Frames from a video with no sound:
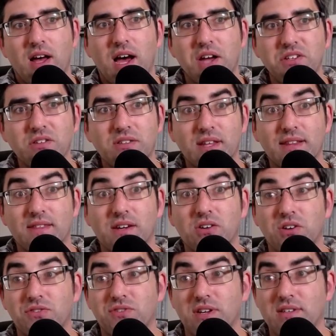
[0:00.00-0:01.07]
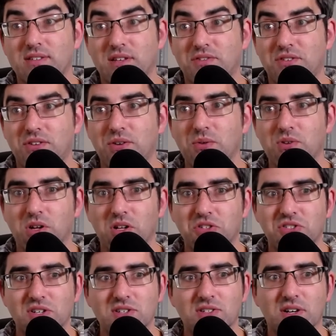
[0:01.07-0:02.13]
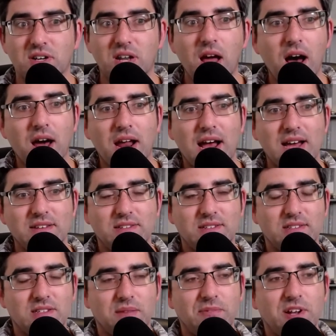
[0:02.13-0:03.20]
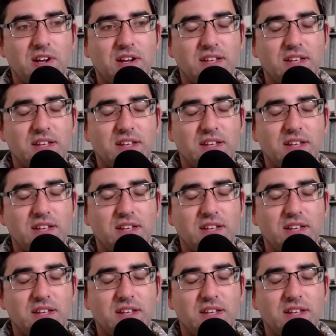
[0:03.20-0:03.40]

I do think the countries, the two cultures, are not as dissimilar.